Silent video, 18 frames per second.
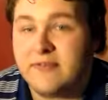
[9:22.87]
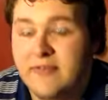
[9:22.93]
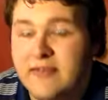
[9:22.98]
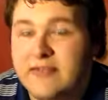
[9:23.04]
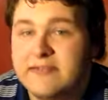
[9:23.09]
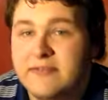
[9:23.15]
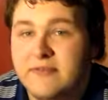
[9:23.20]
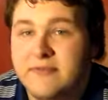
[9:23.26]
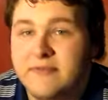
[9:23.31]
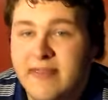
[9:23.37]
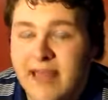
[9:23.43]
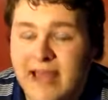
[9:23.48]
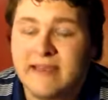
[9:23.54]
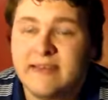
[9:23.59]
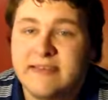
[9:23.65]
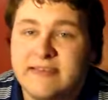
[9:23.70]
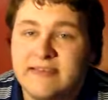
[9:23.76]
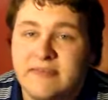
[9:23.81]
and it's the
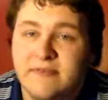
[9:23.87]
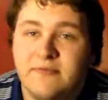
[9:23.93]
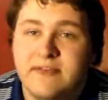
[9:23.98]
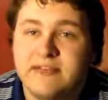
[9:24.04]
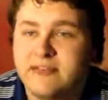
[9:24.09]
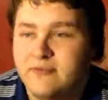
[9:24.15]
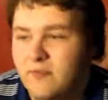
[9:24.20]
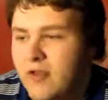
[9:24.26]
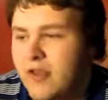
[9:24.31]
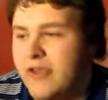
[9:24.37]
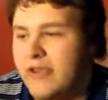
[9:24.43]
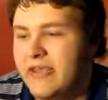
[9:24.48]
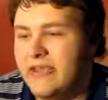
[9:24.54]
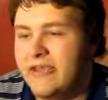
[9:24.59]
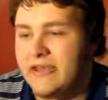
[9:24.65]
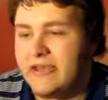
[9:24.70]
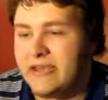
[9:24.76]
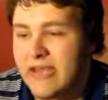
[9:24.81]
that is the reason why
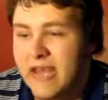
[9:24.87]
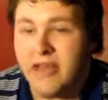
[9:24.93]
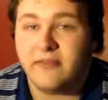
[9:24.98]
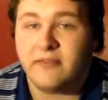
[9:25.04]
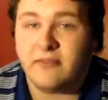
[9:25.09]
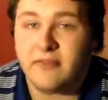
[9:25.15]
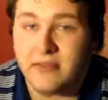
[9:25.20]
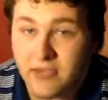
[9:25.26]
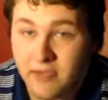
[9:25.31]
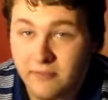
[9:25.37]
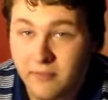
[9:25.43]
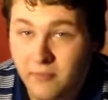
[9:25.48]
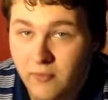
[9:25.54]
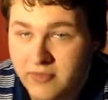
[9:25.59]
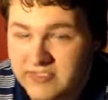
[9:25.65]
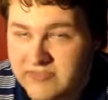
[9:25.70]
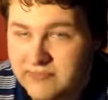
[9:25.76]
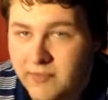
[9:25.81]
he got the number
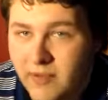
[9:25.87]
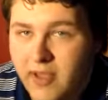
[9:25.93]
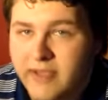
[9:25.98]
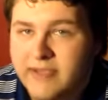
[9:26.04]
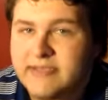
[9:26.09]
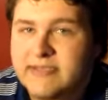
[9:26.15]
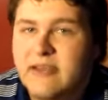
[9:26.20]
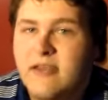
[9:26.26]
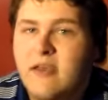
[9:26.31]
one spot